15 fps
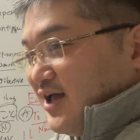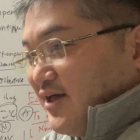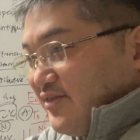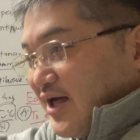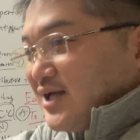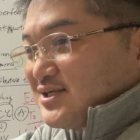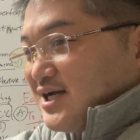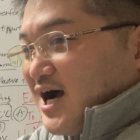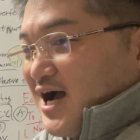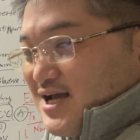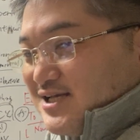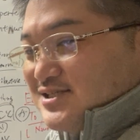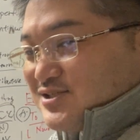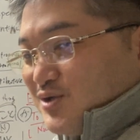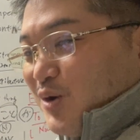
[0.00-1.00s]
that guy
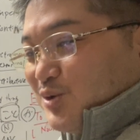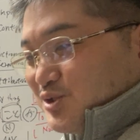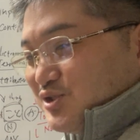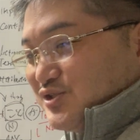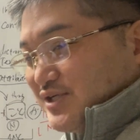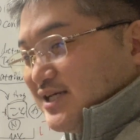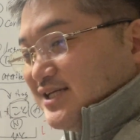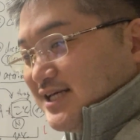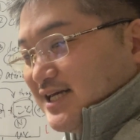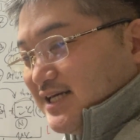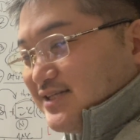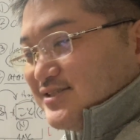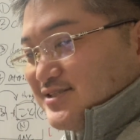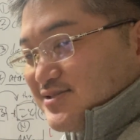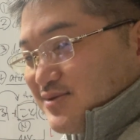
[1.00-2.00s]
is known to
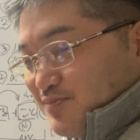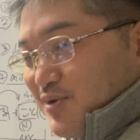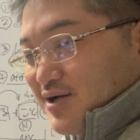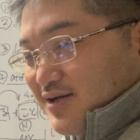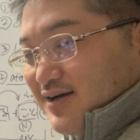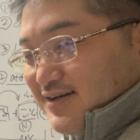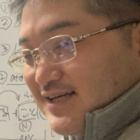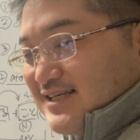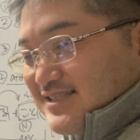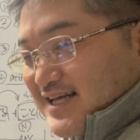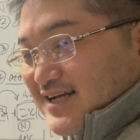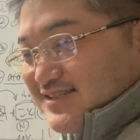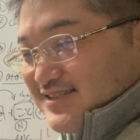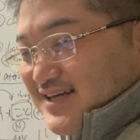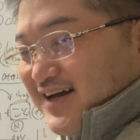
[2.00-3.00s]
eat
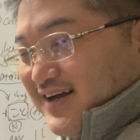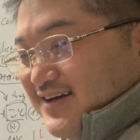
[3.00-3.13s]
insects.